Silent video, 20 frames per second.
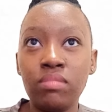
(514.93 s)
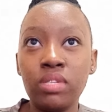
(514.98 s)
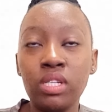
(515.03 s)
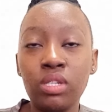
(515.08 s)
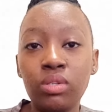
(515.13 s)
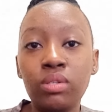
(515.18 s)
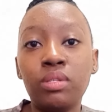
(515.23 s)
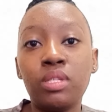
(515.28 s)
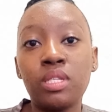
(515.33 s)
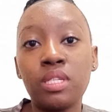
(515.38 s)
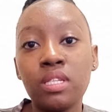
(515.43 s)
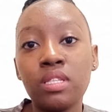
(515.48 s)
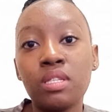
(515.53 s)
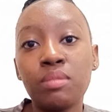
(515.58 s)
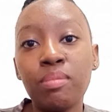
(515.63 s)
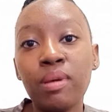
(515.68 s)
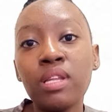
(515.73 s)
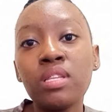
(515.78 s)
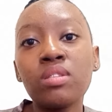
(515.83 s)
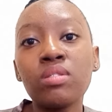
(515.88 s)
it is it's
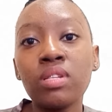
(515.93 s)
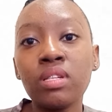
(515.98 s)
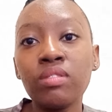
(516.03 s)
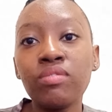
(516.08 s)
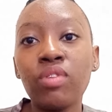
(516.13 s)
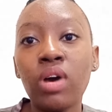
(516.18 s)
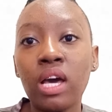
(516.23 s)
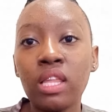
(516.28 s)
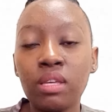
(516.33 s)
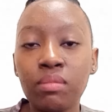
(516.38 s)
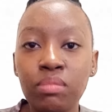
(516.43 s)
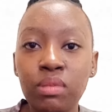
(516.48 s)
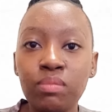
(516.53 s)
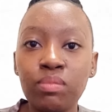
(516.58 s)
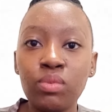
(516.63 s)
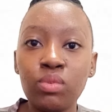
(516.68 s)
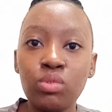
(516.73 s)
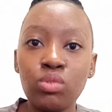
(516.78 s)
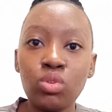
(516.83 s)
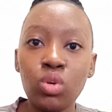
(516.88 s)
personal for other
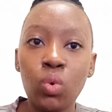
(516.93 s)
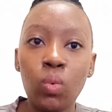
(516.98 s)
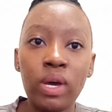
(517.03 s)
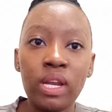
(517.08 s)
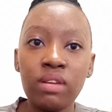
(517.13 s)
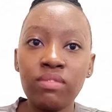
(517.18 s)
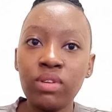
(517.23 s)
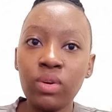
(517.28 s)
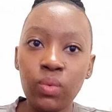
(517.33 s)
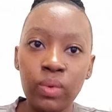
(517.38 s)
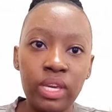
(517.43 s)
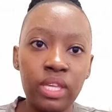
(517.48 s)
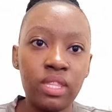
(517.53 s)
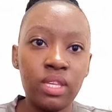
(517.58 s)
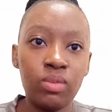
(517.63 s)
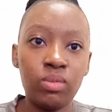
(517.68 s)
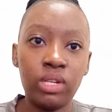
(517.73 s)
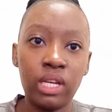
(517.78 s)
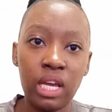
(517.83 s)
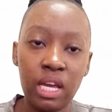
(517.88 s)
people, so whatever way
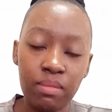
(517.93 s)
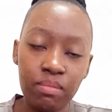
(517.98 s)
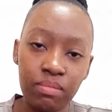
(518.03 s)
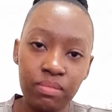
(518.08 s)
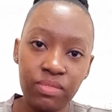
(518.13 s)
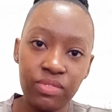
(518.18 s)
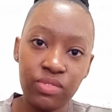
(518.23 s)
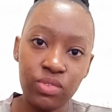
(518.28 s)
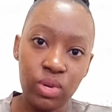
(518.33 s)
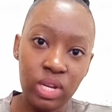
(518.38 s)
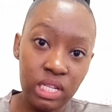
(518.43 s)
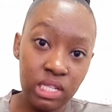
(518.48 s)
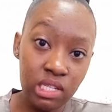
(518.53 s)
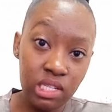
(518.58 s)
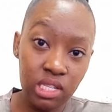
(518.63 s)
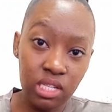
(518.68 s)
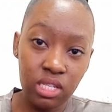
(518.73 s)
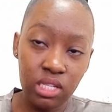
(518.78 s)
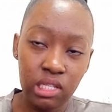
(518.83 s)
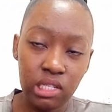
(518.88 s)
they will come
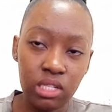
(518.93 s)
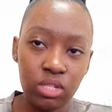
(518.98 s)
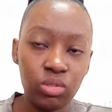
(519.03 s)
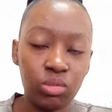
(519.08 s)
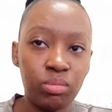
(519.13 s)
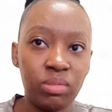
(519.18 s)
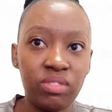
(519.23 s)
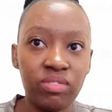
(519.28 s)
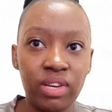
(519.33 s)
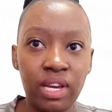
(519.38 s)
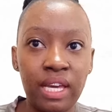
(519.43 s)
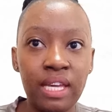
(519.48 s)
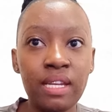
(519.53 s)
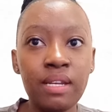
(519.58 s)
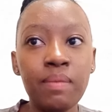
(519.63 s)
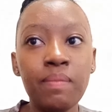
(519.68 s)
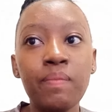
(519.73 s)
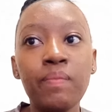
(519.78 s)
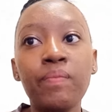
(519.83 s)
front, it will be fine